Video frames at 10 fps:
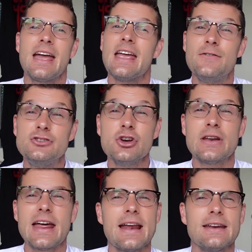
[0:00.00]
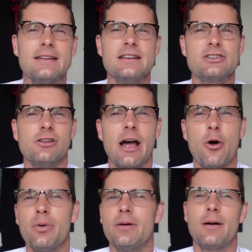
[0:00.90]
If you do need any additional
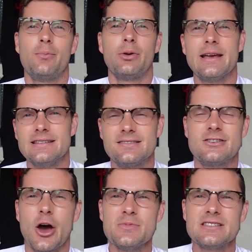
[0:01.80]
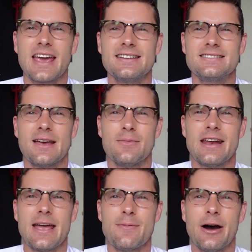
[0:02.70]
help, please don't be scared to send me
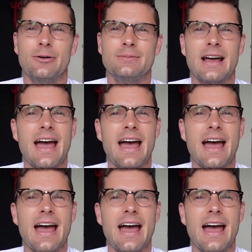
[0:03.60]
an email.